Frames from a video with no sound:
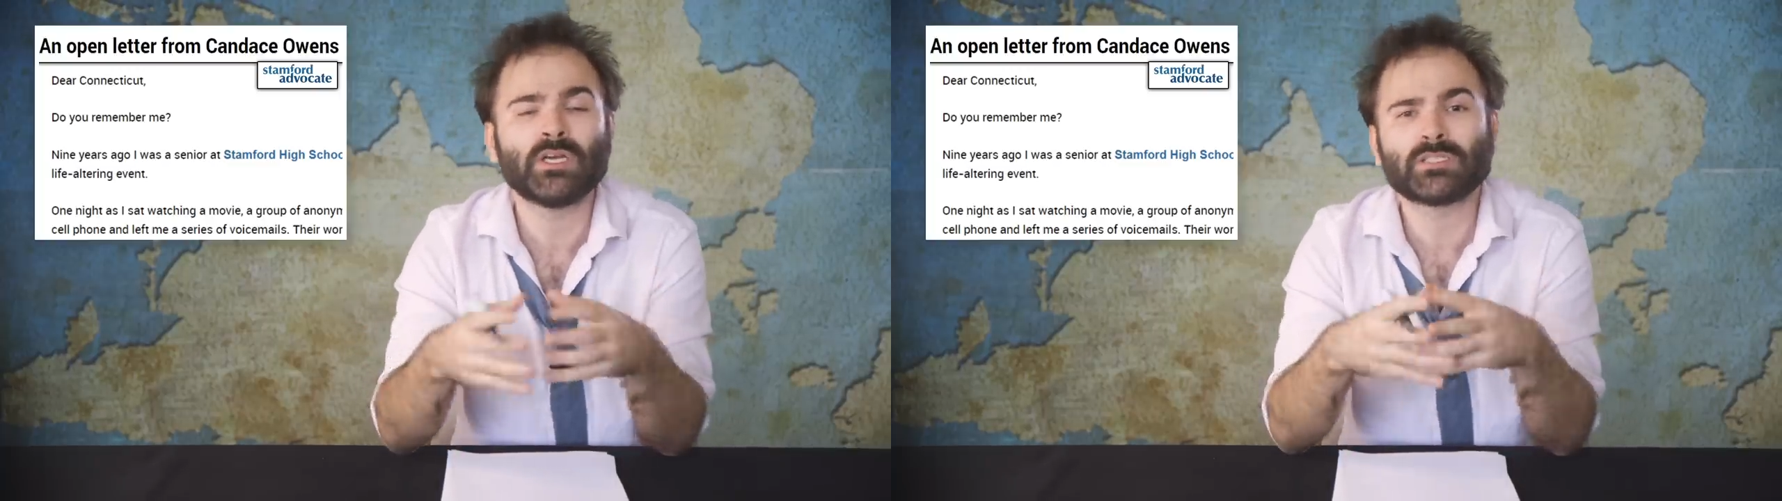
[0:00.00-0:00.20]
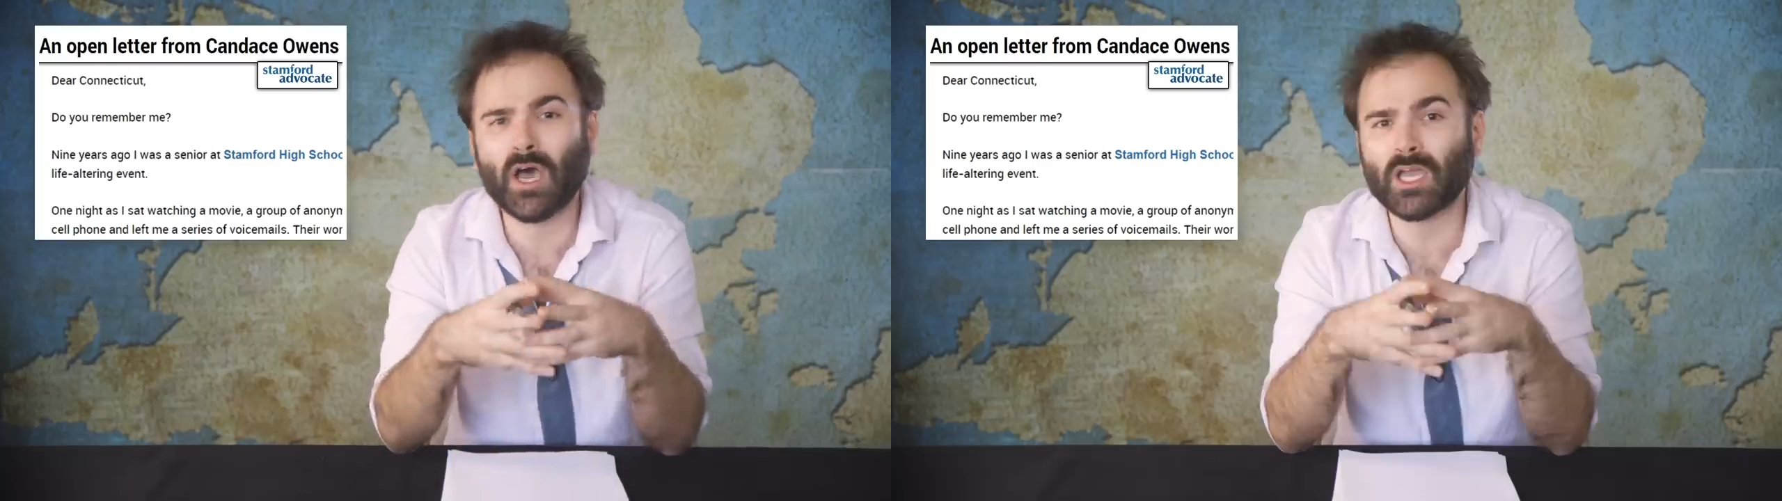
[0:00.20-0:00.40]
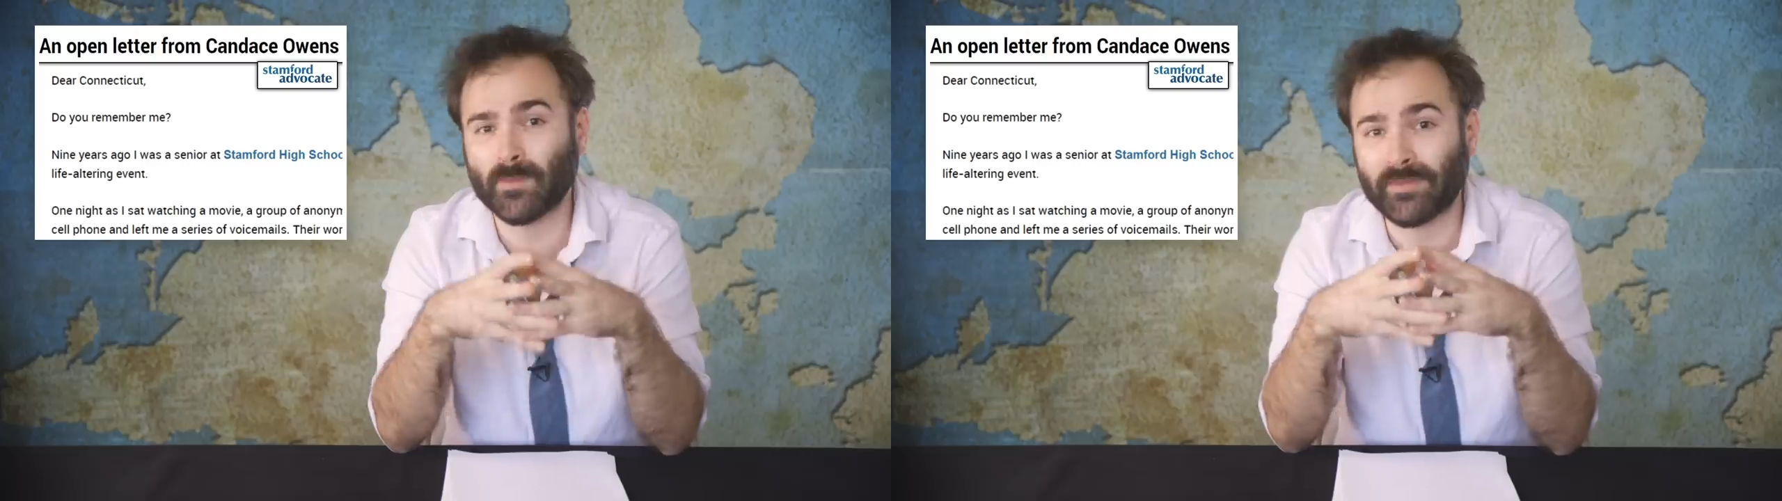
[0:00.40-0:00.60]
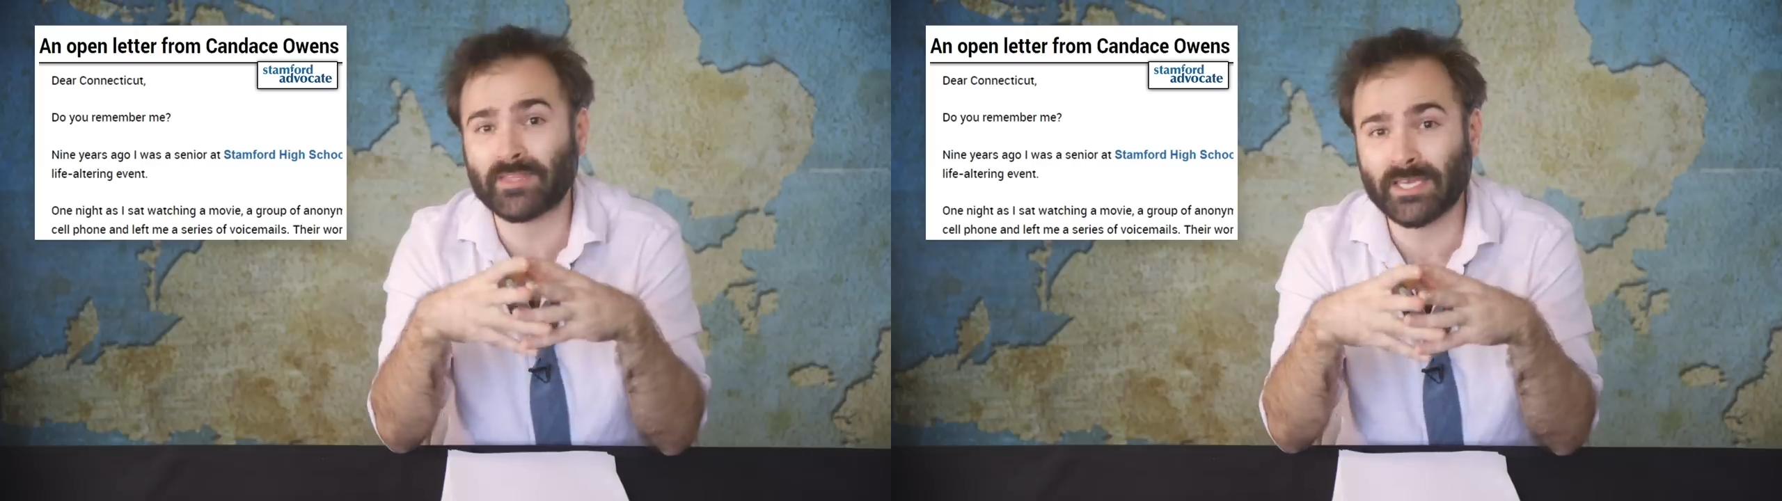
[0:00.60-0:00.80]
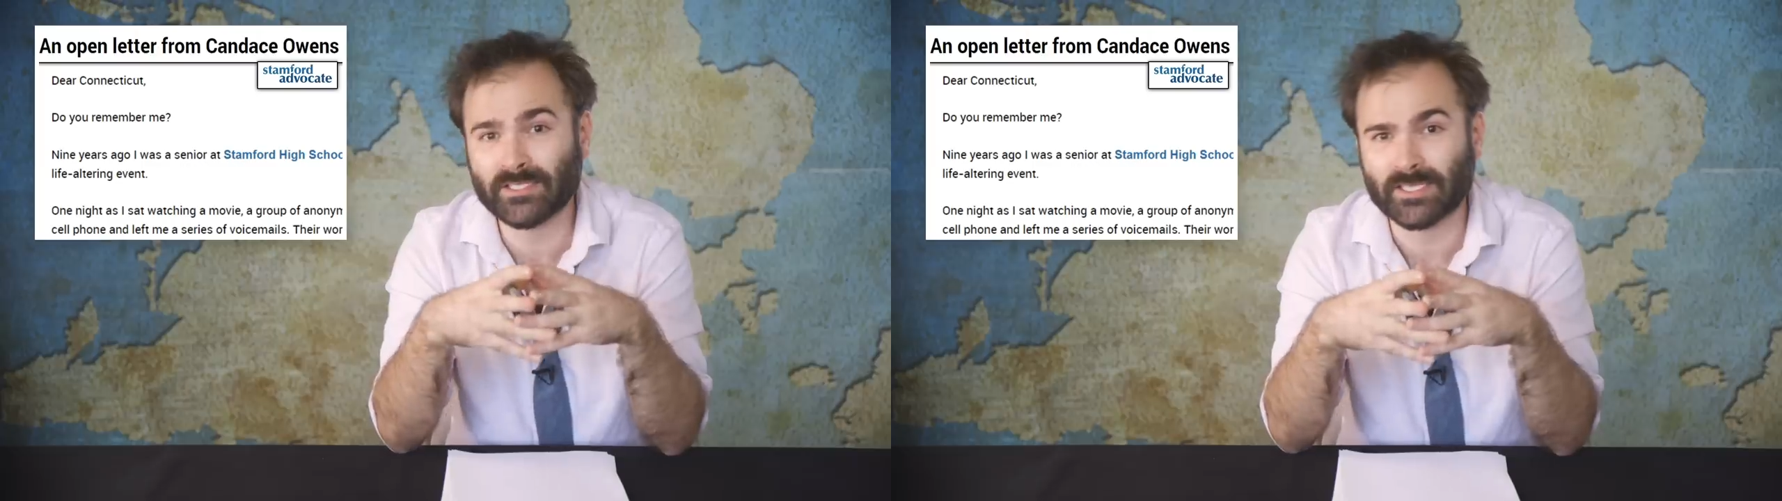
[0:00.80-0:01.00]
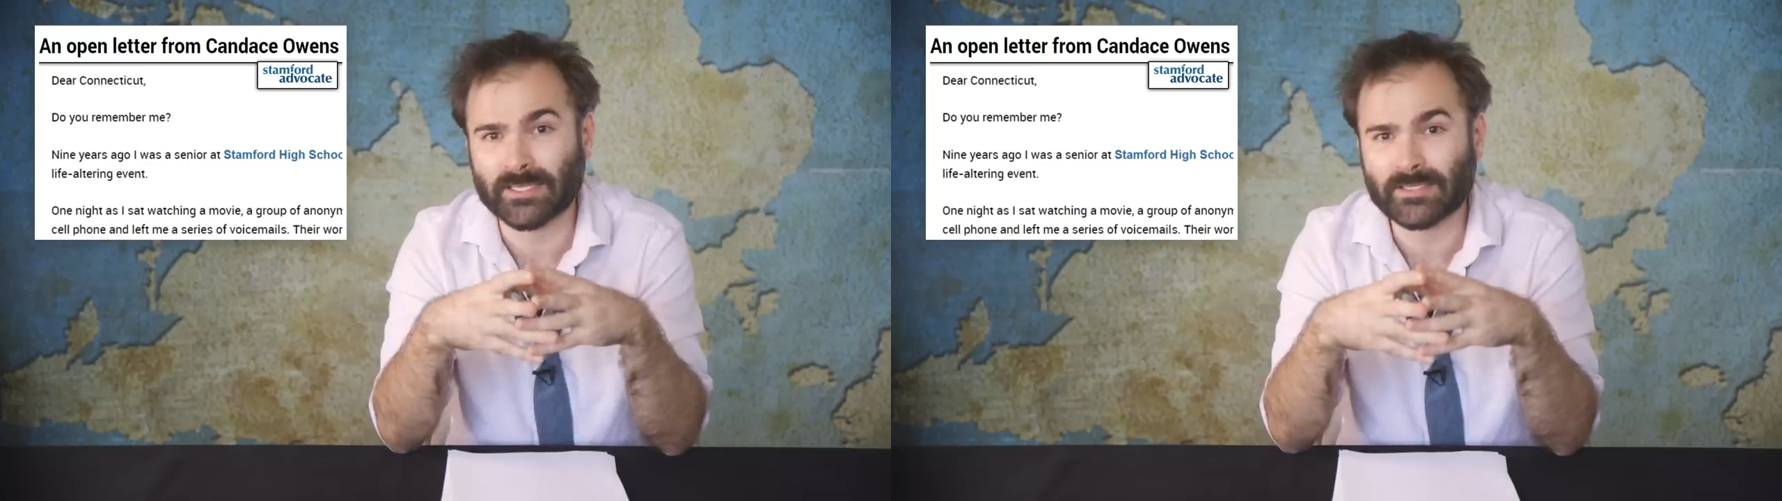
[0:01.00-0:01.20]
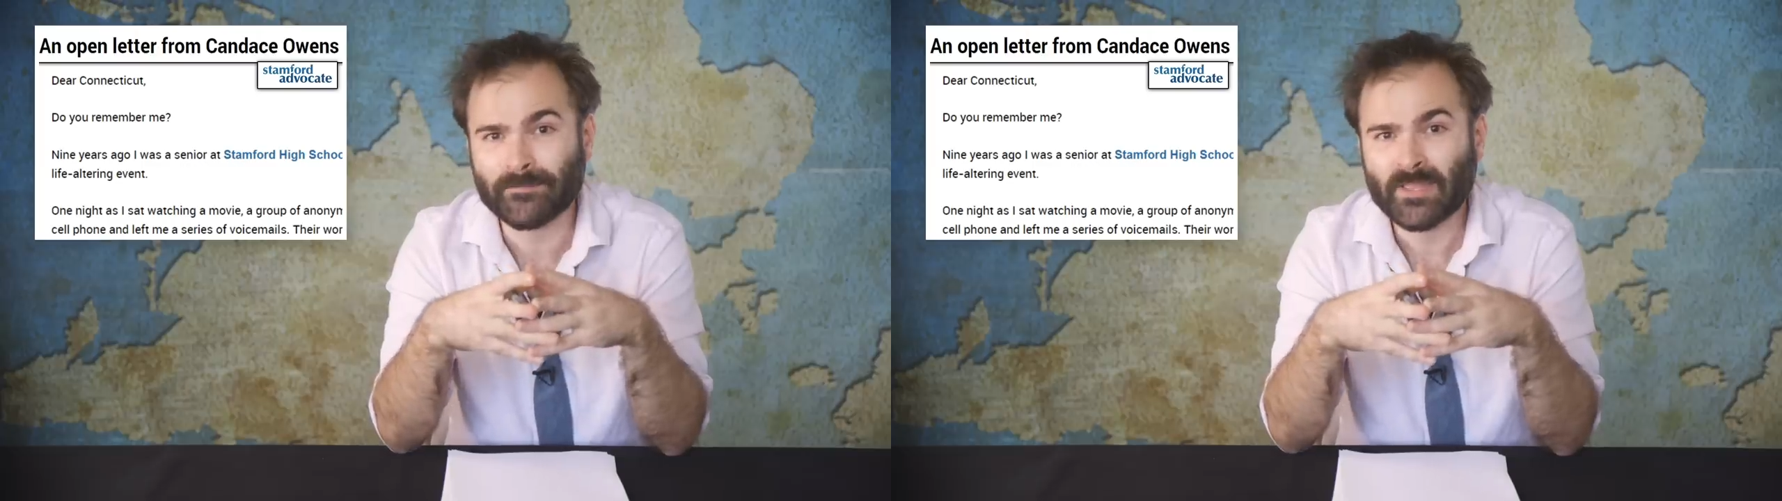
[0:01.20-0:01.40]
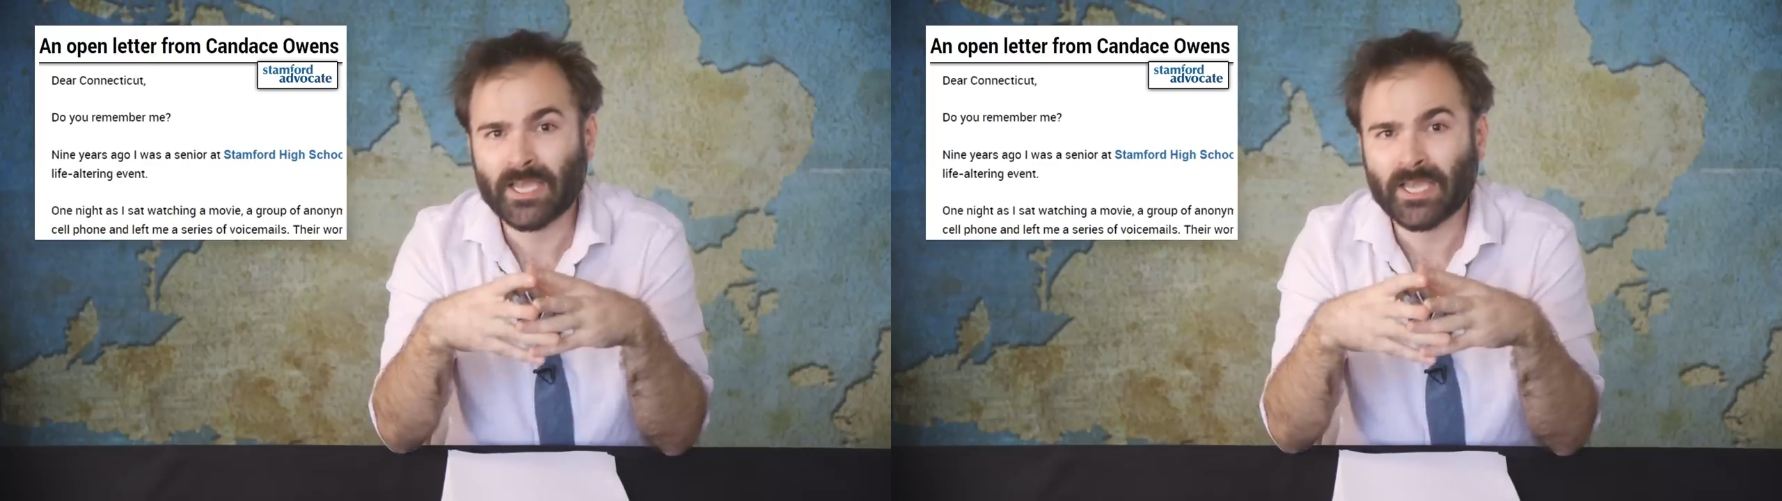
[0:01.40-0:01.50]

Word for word: talking about the incident